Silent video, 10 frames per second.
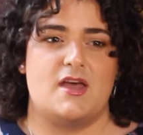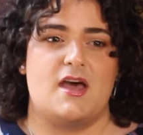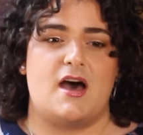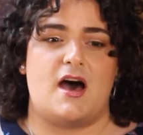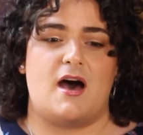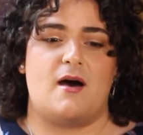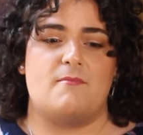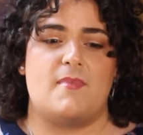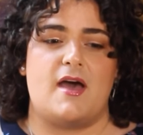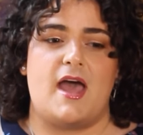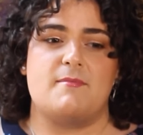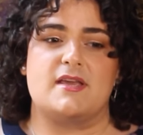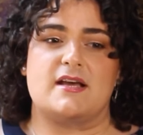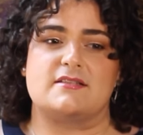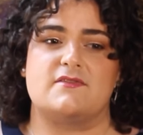And
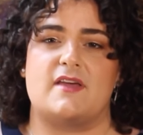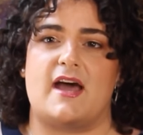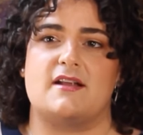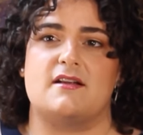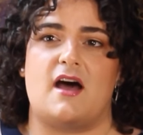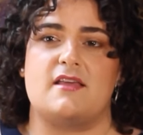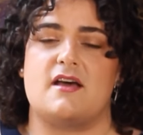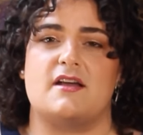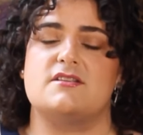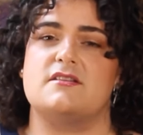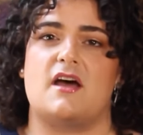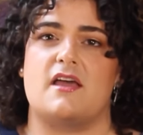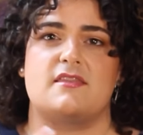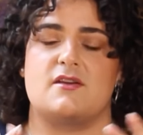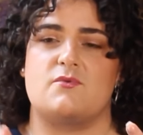because of that, I
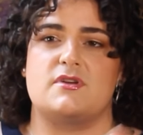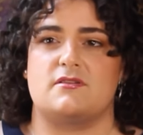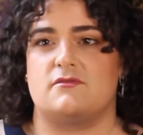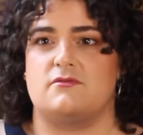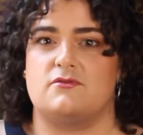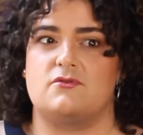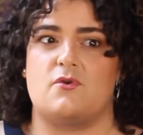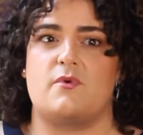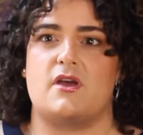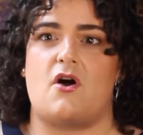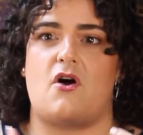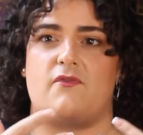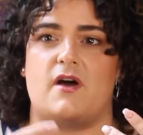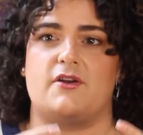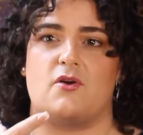think we all
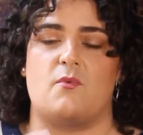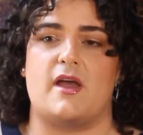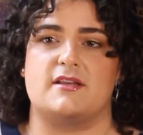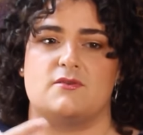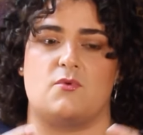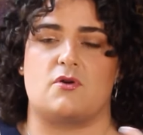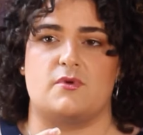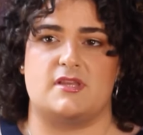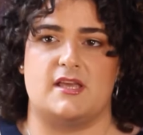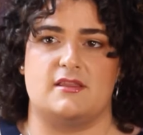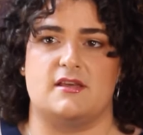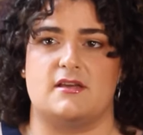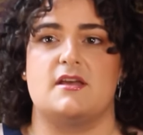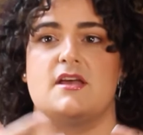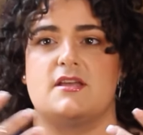find our way to work within the
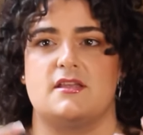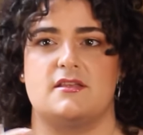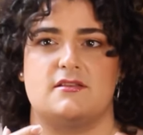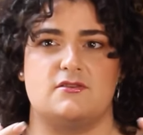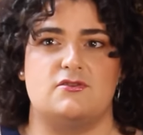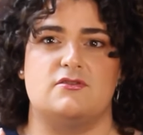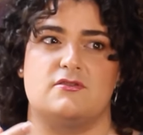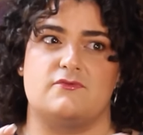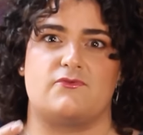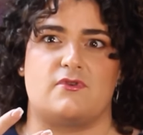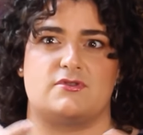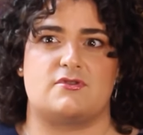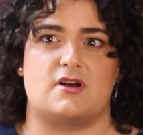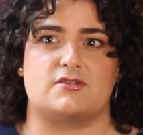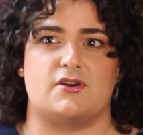
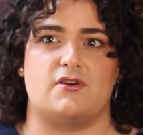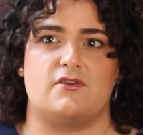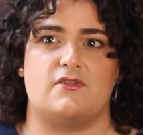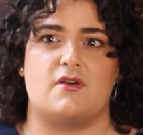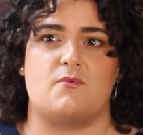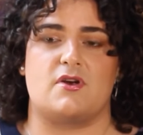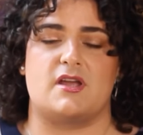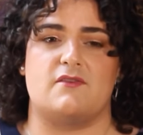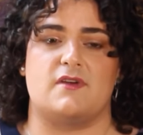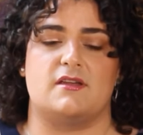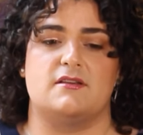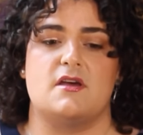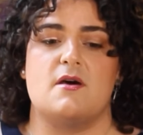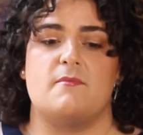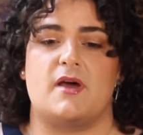structure that we're given.
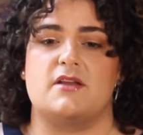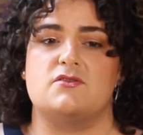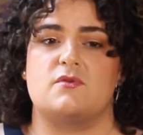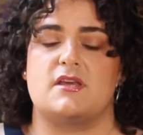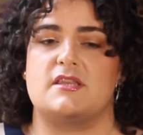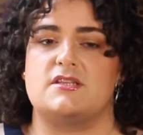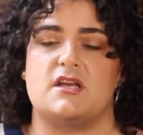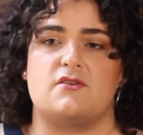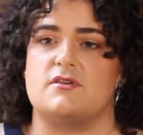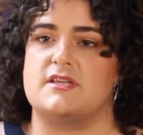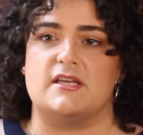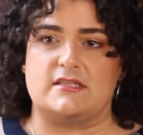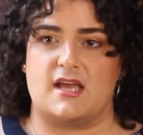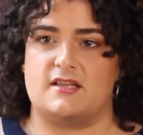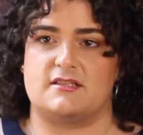But I do think that gender is
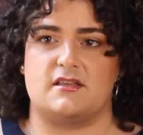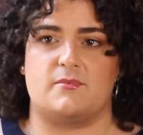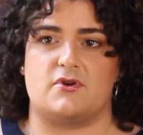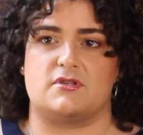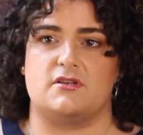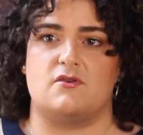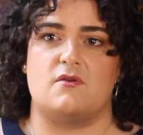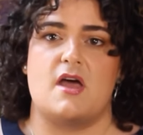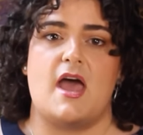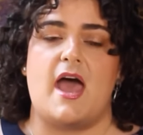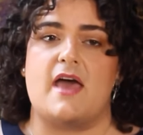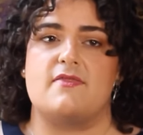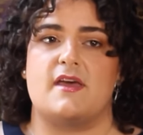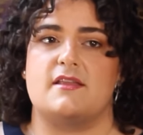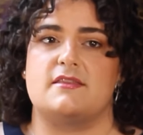intensely personal, and that